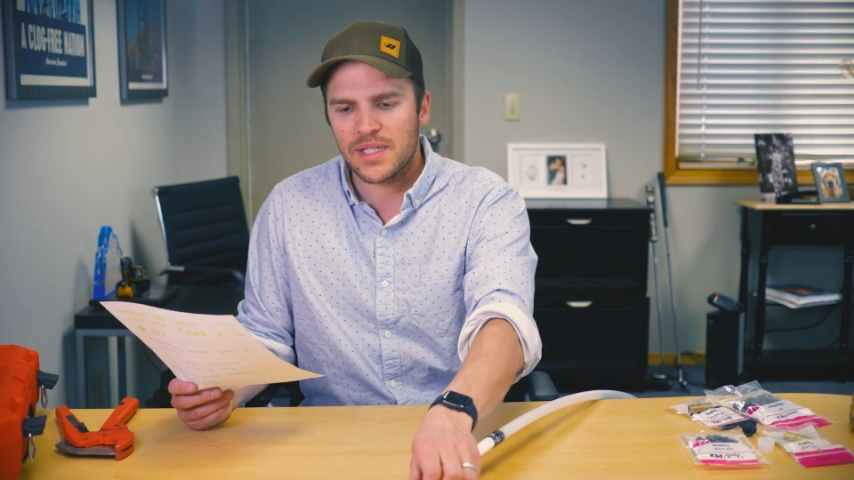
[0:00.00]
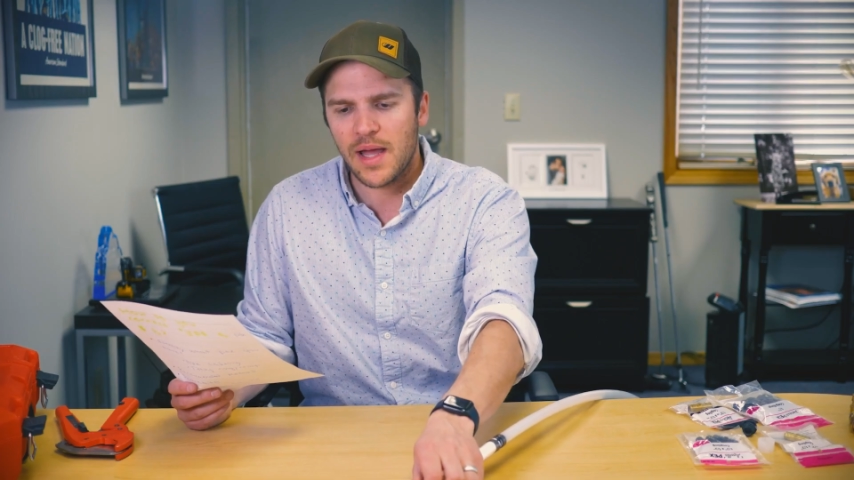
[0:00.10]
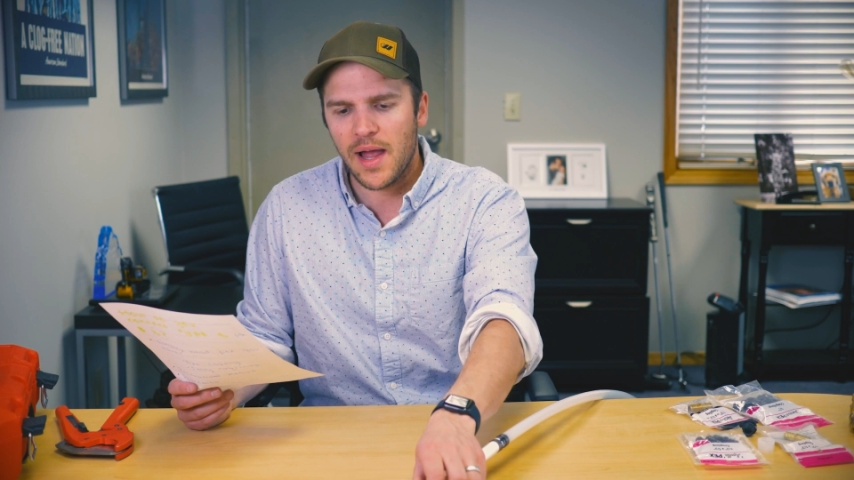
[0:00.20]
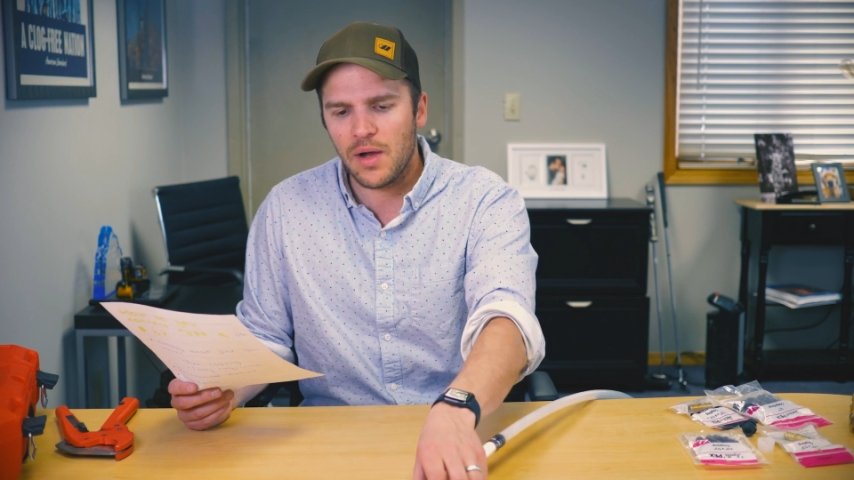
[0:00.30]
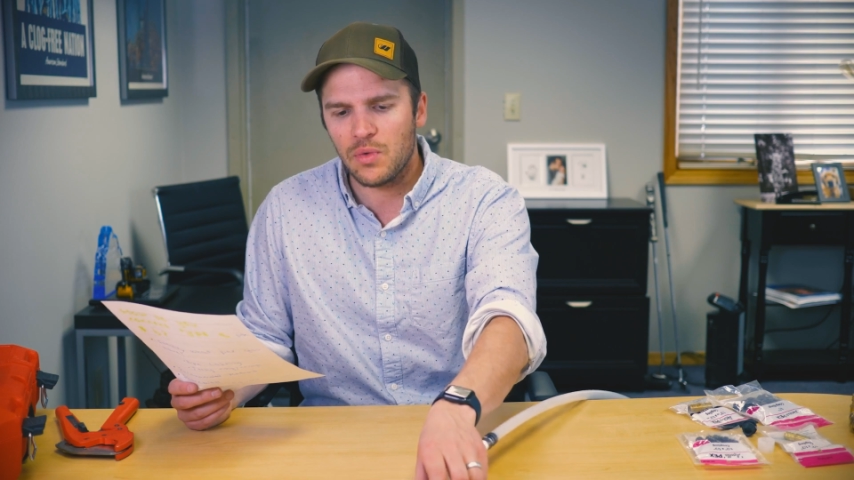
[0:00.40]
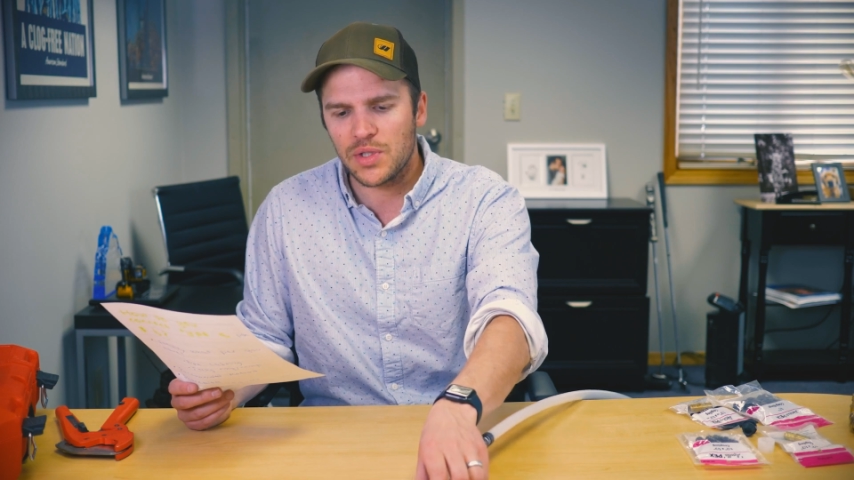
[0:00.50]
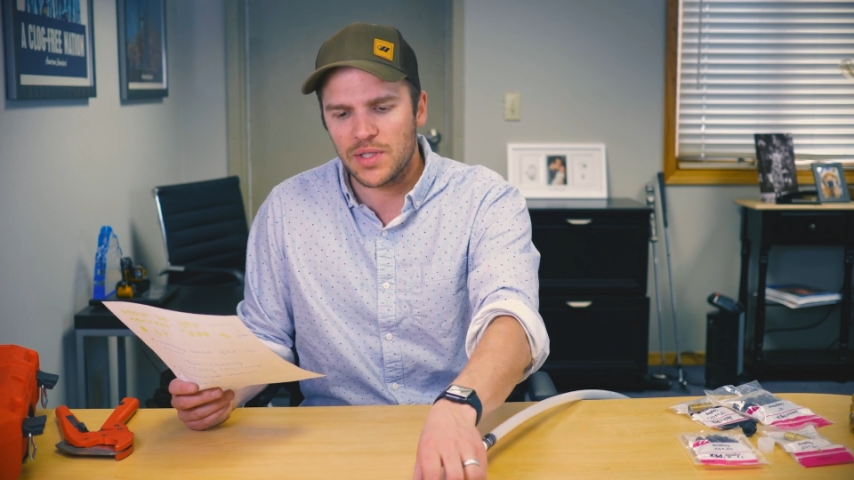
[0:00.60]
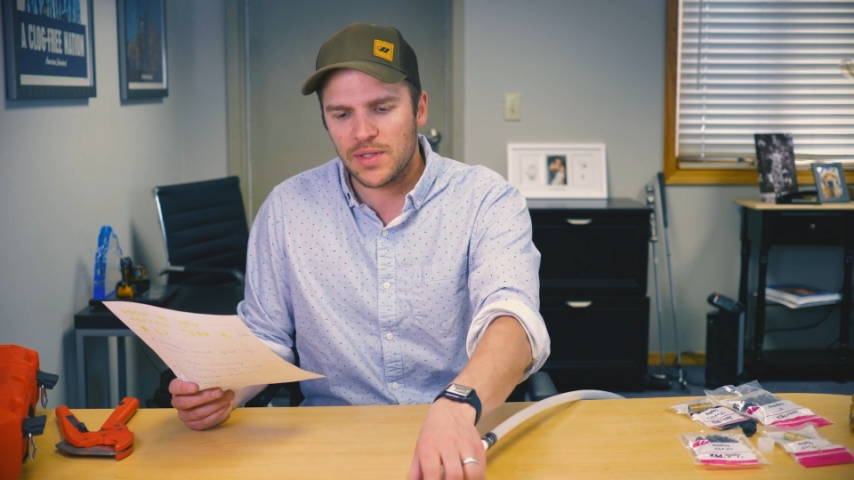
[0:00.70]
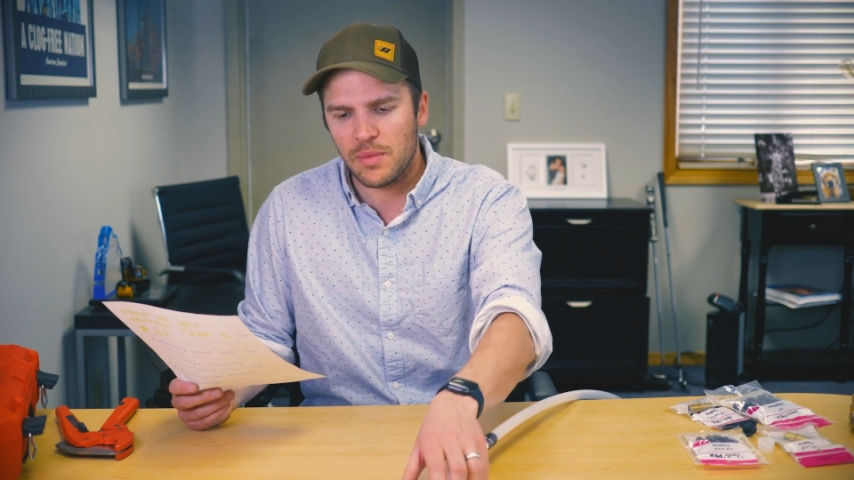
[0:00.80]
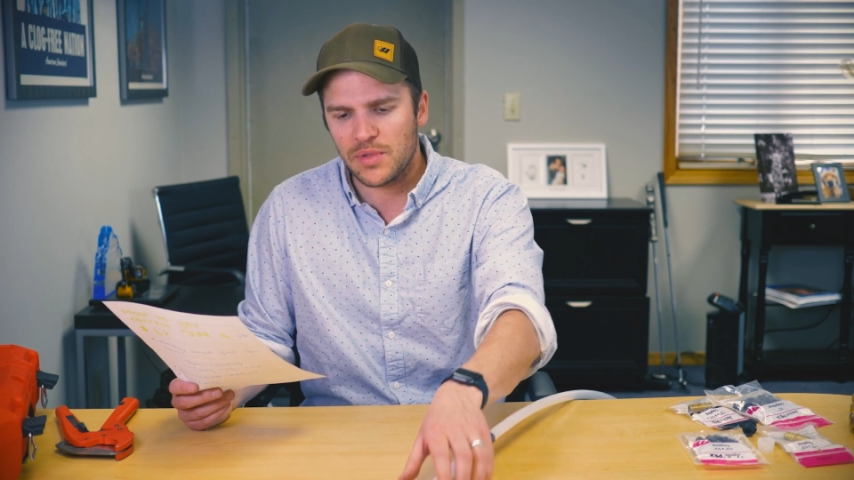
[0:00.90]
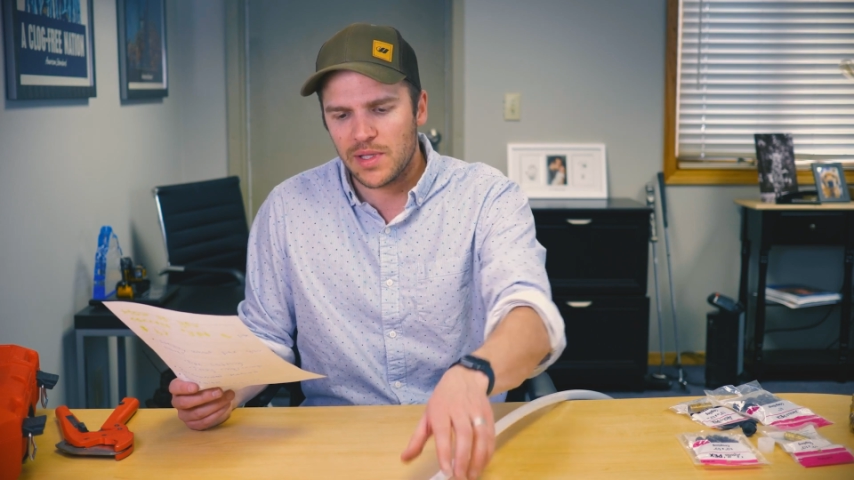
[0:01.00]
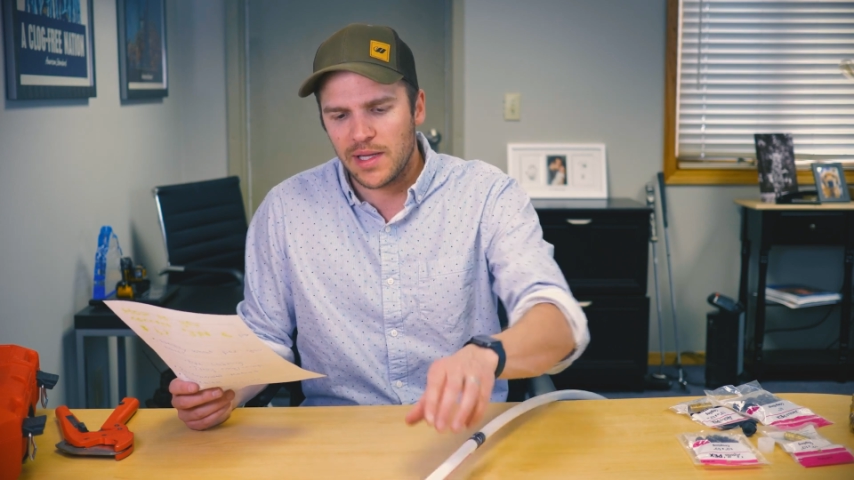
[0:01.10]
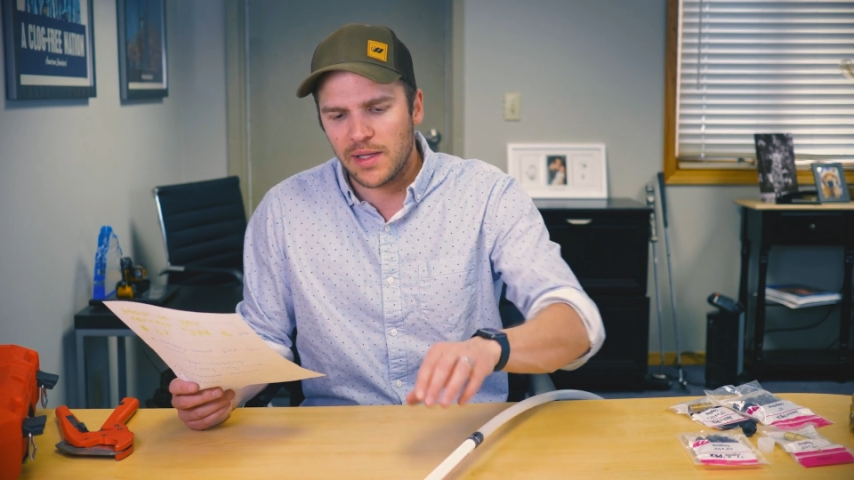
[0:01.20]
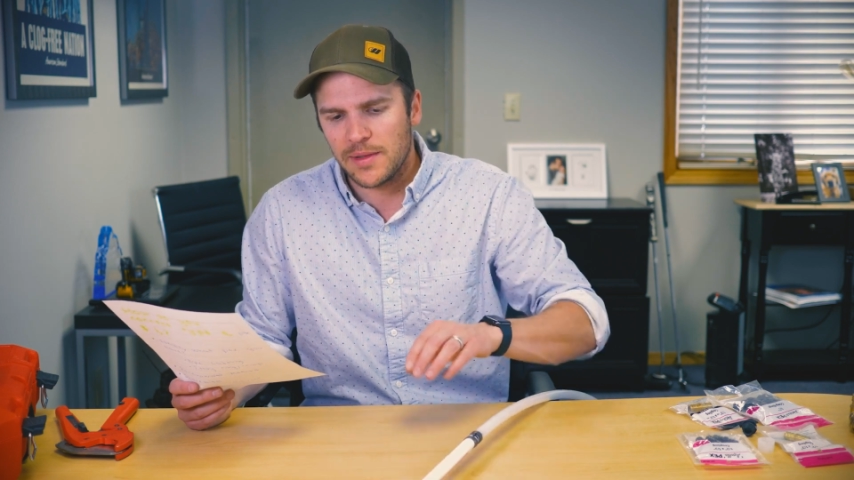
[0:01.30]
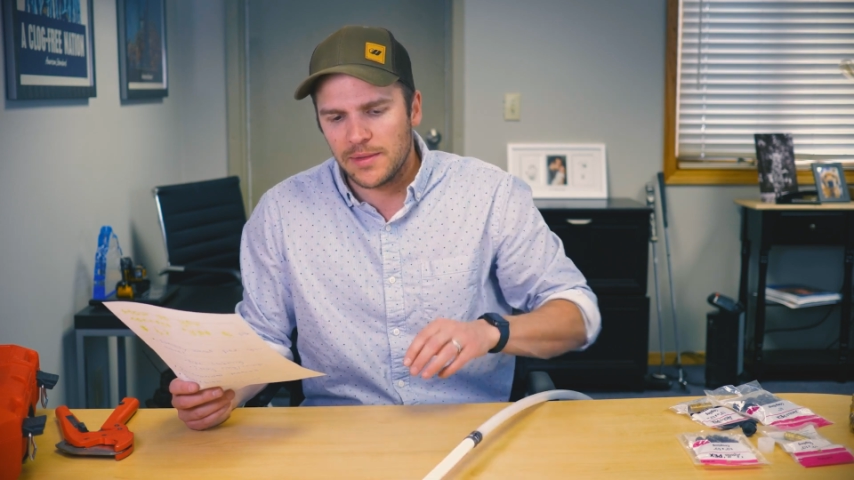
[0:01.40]
style, which is almost
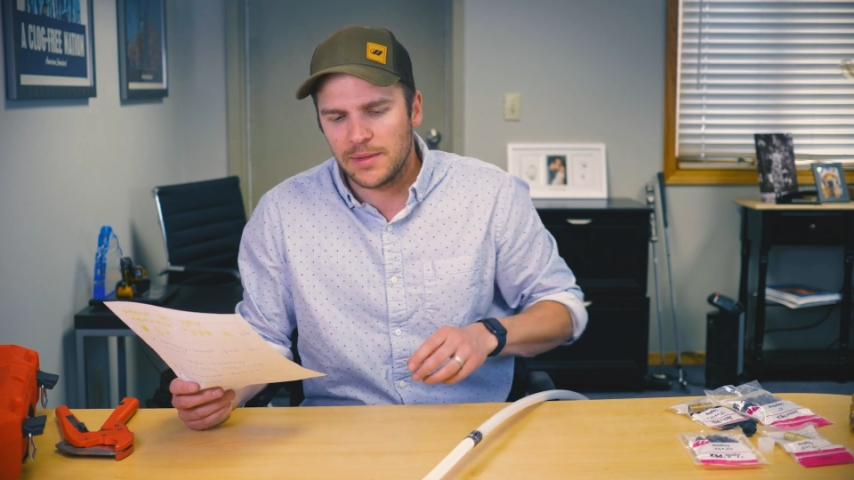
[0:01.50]
like,